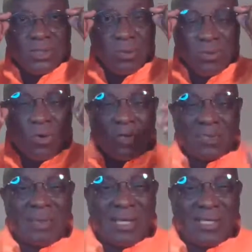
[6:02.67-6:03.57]
she was going
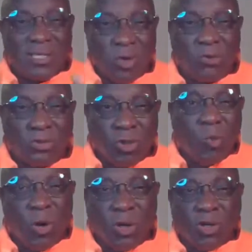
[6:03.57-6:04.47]
to be a social
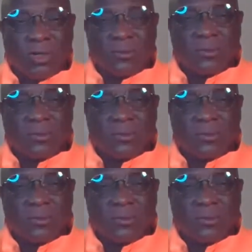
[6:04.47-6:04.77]
worker.